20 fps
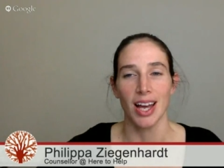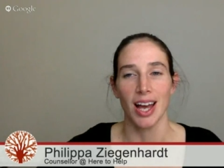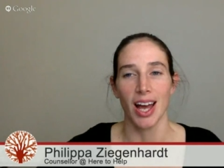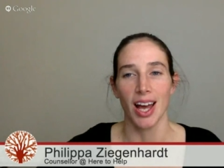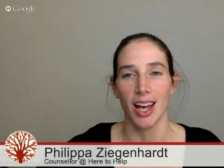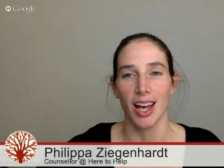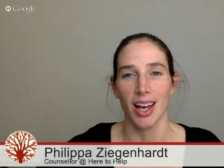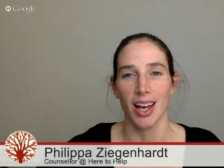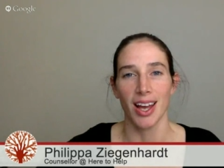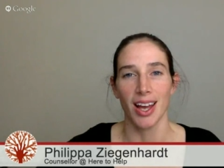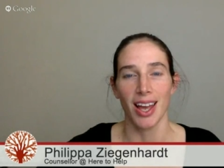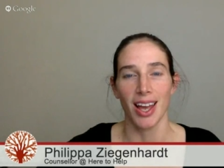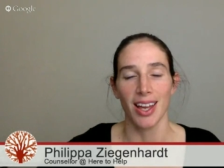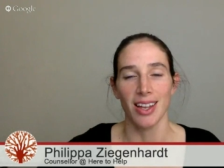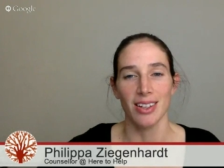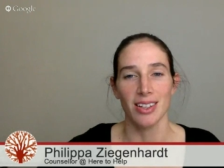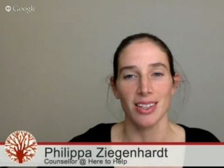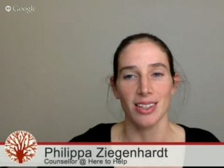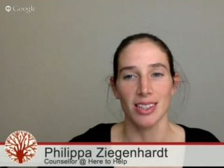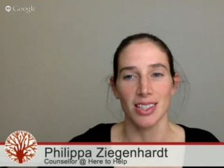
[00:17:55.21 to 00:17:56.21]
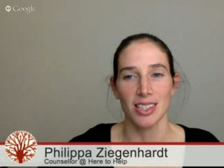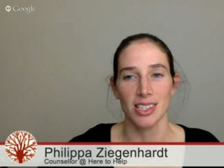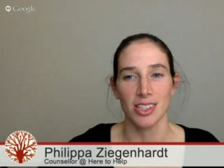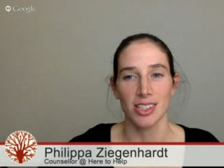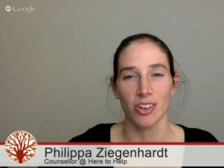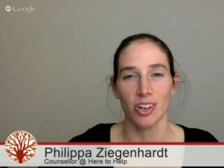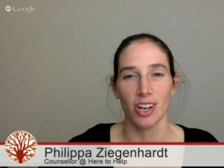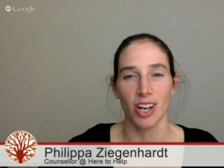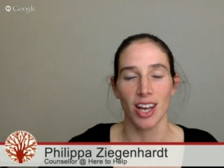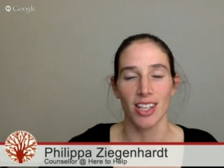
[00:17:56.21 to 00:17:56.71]
And this
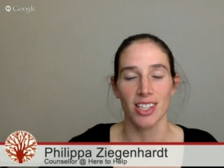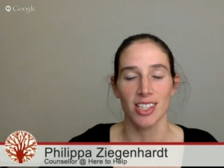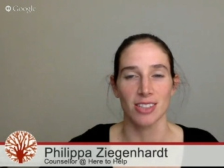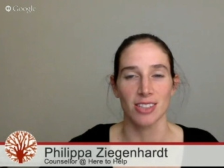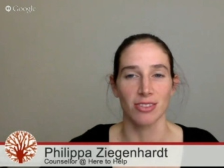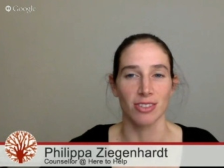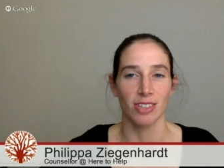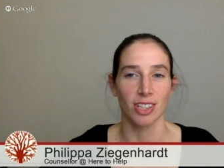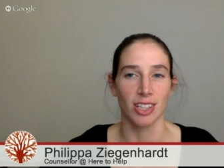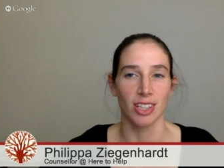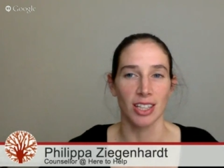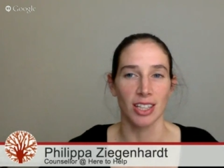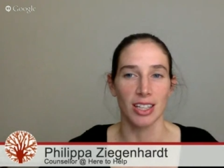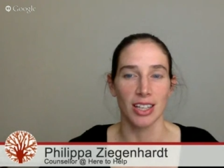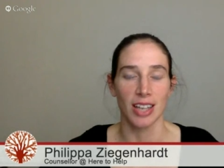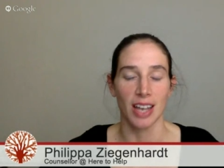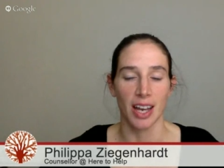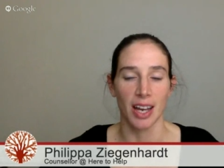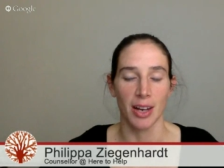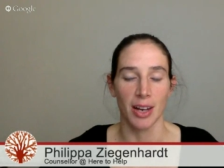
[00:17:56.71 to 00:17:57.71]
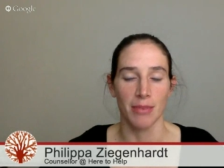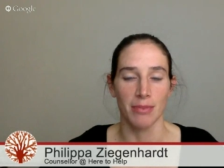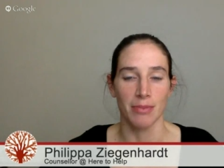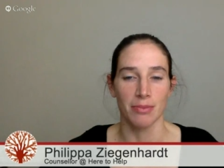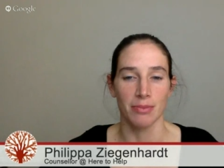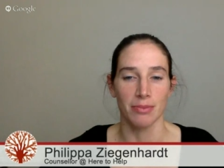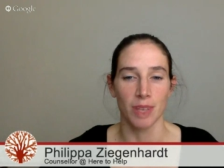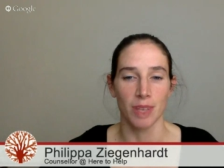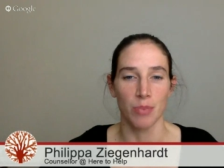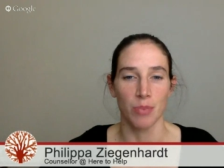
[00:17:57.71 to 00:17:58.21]
creates a really
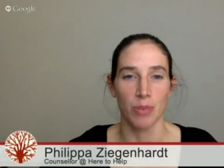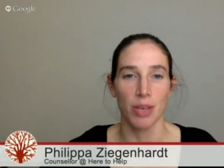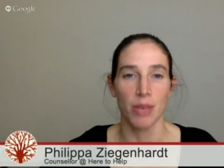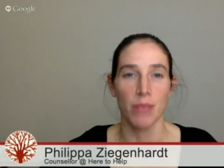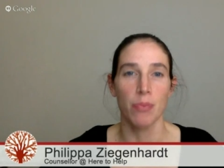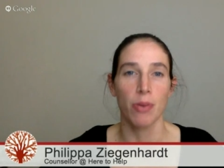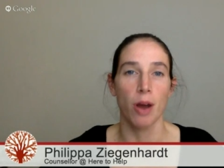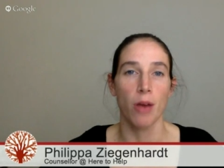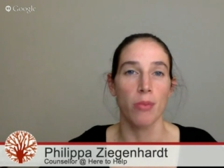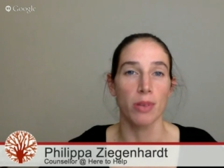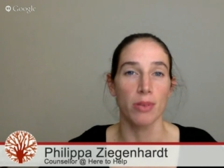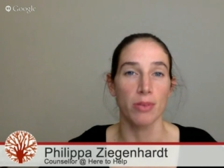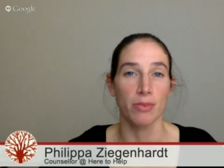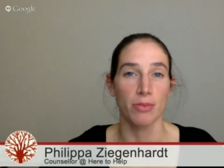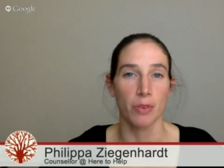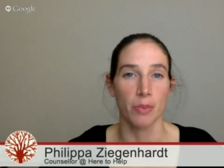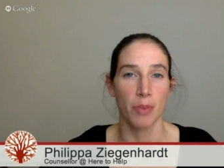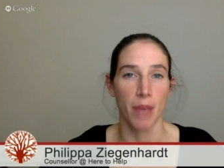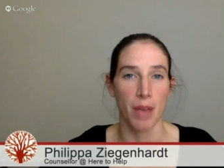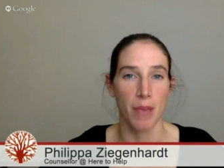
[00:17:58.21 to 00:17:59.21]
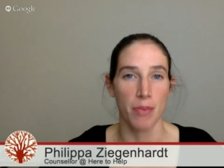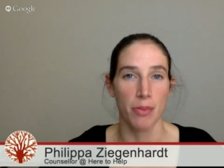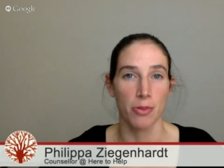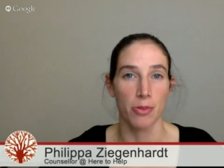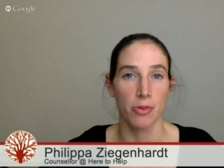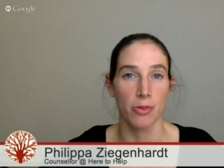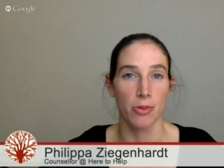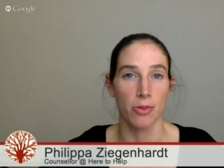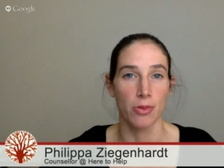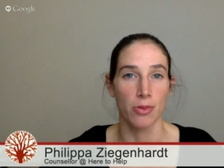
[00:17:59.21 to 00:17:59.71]
a big problem for
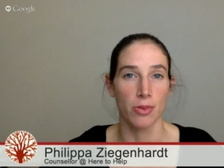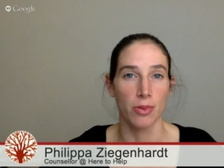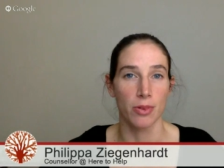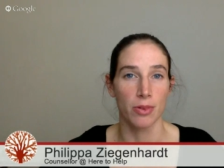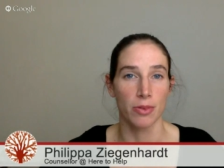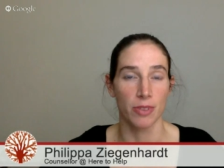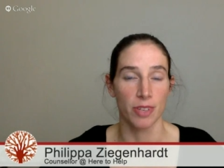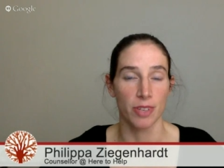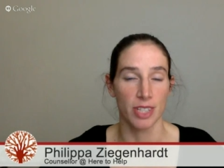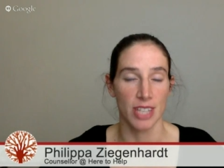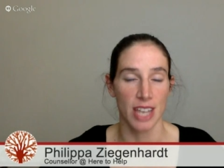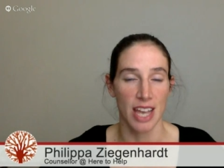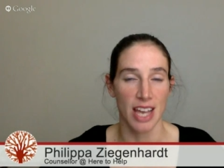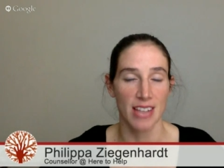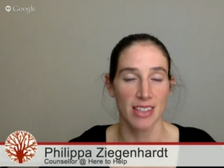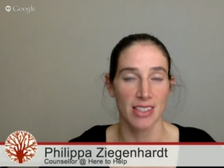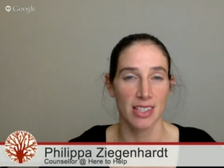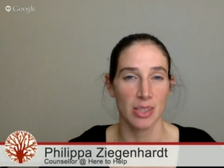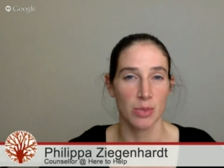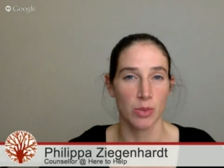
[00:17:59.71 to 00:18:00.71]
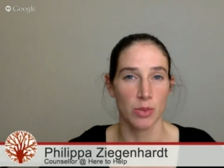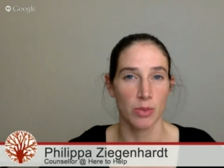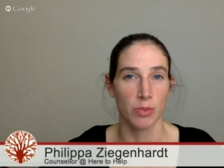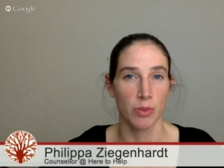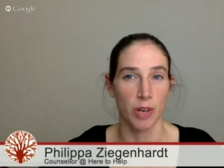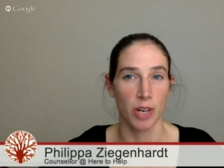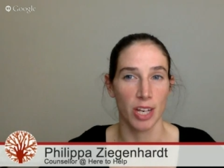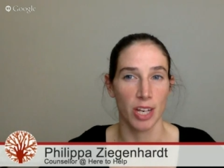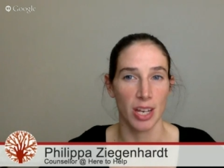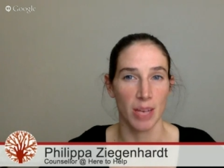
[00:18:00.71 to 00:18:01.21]
people, for dancers with
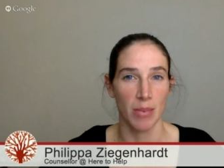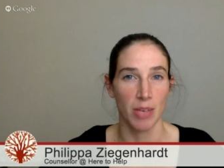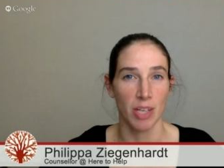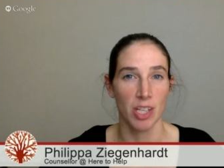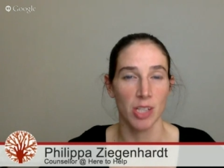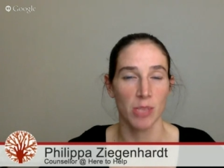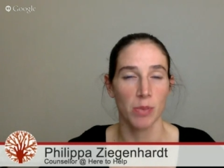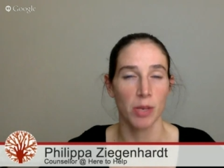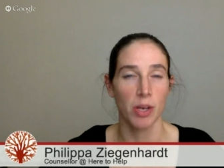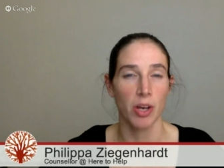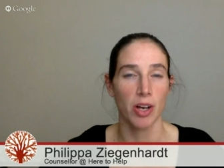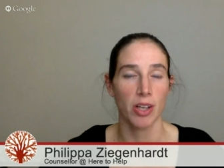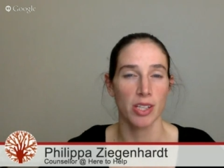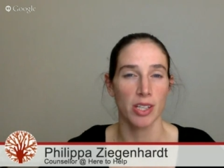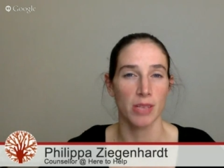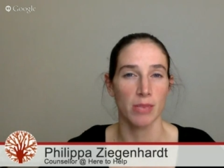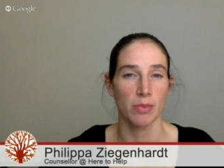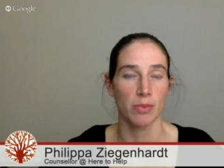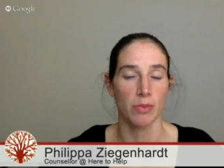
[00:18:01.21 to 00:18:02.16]
body image, because it